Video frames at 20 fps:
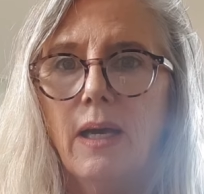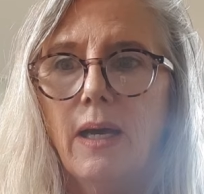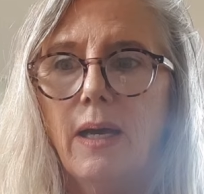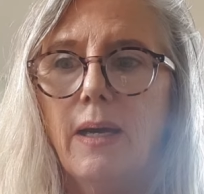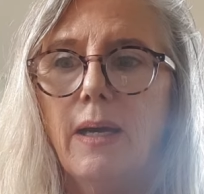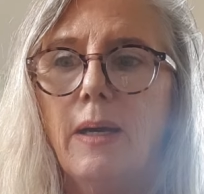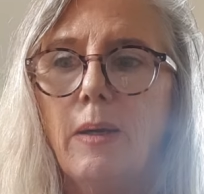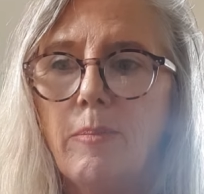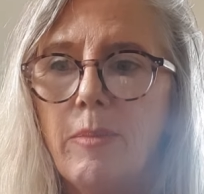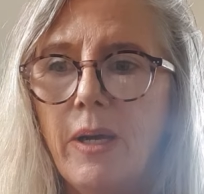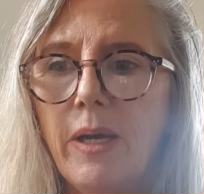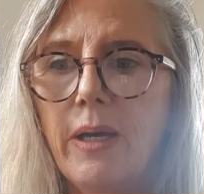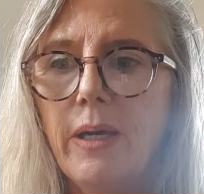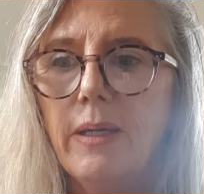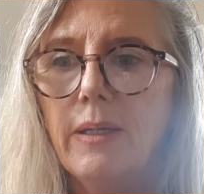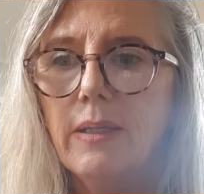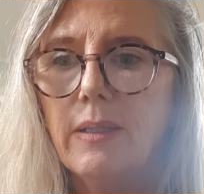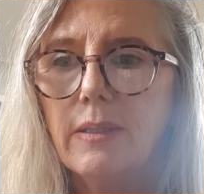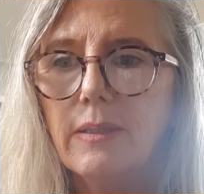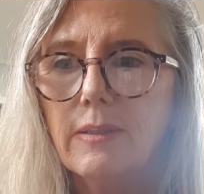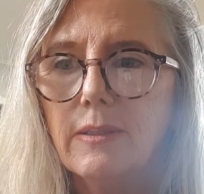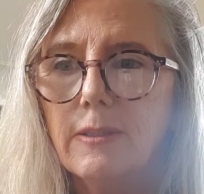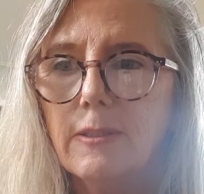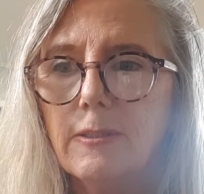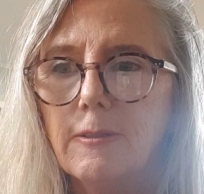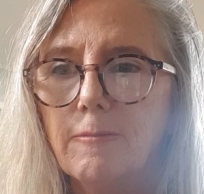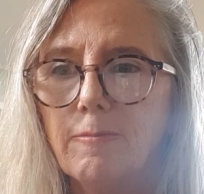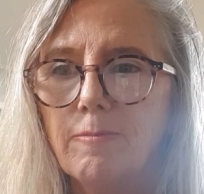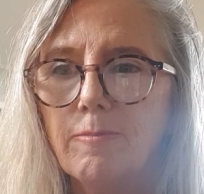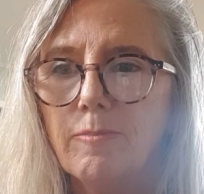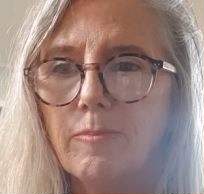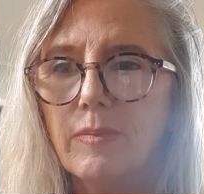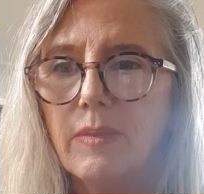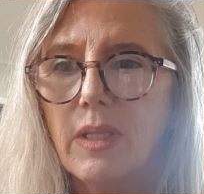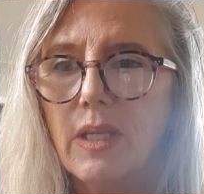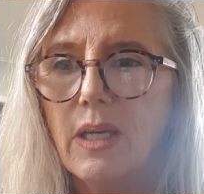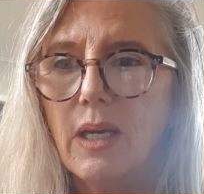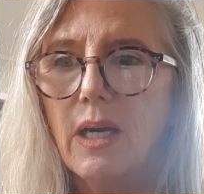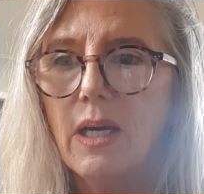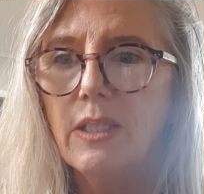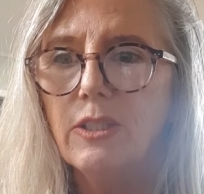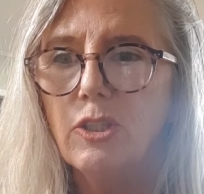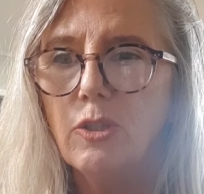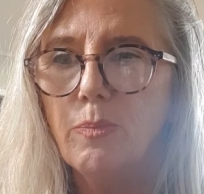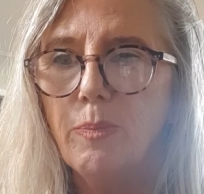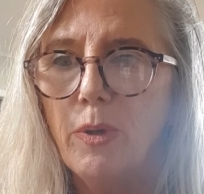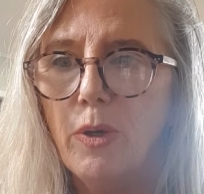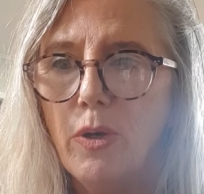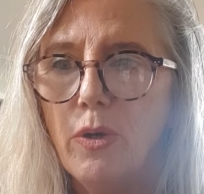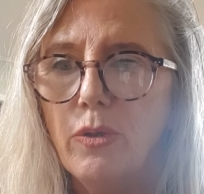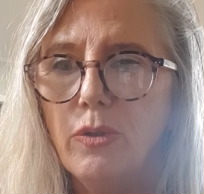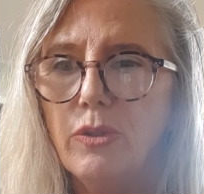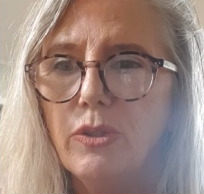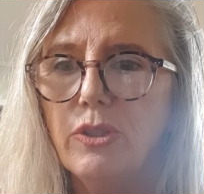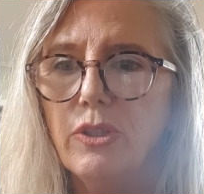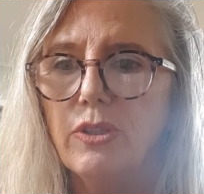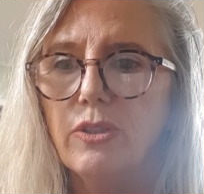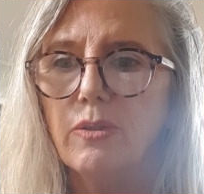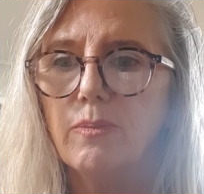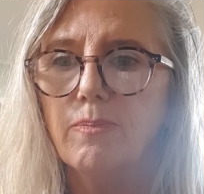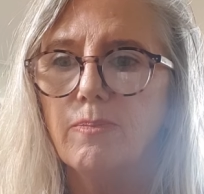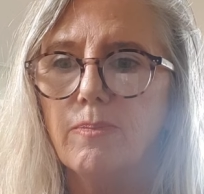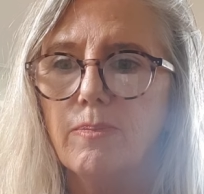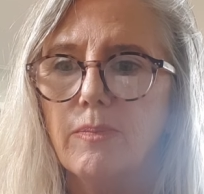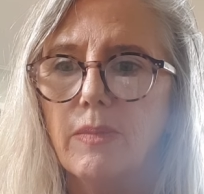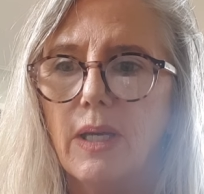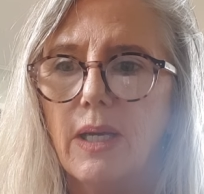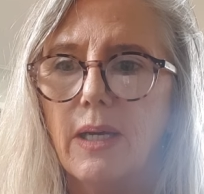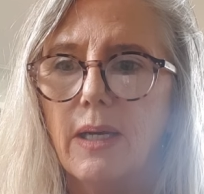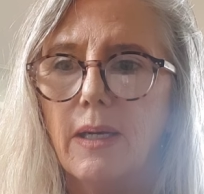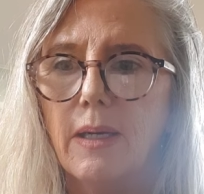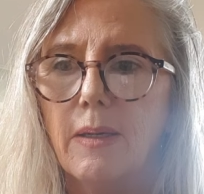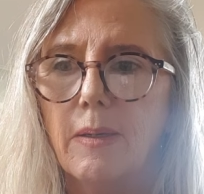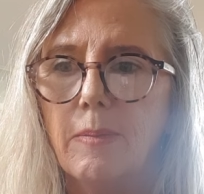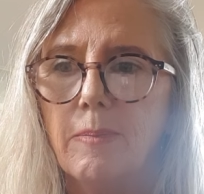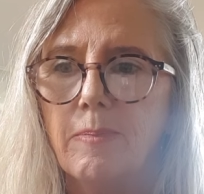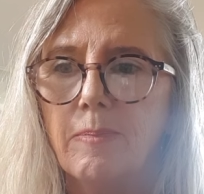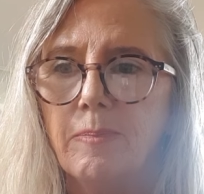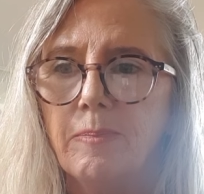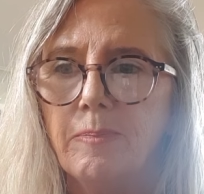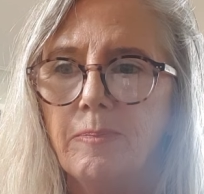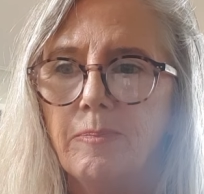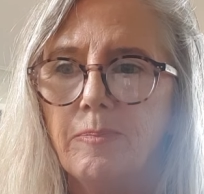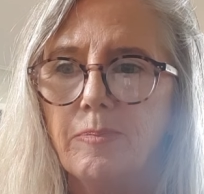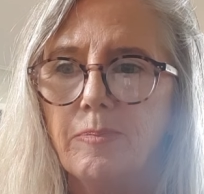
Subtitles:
I suppose, the